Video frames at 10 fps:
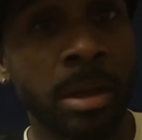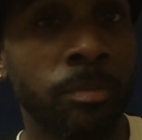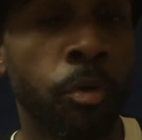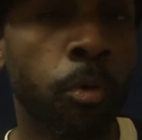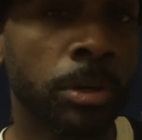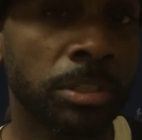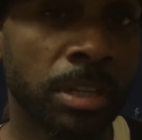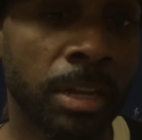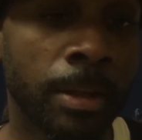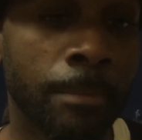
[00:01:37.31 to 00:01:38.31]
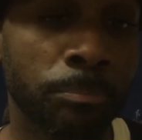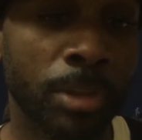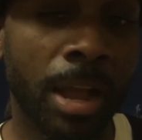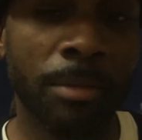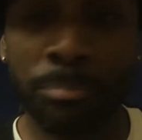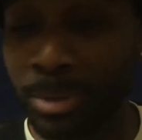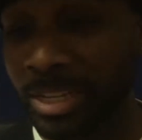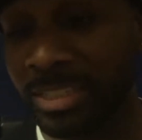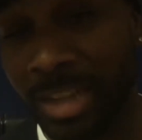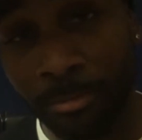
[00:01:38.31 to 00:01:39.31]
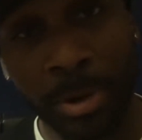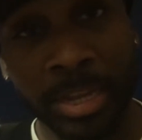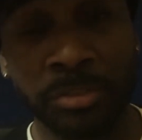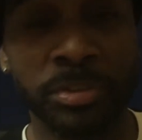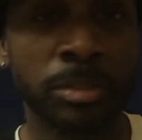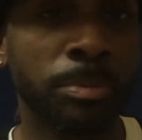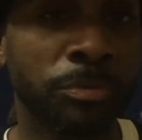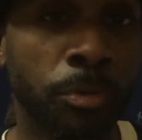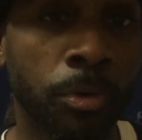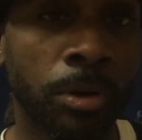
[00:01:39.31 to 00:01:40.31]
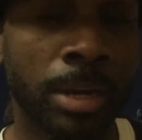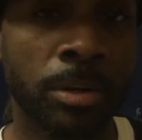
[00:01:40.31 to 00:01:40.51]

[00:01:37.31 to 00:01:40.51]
Of course, because I've raised fish before,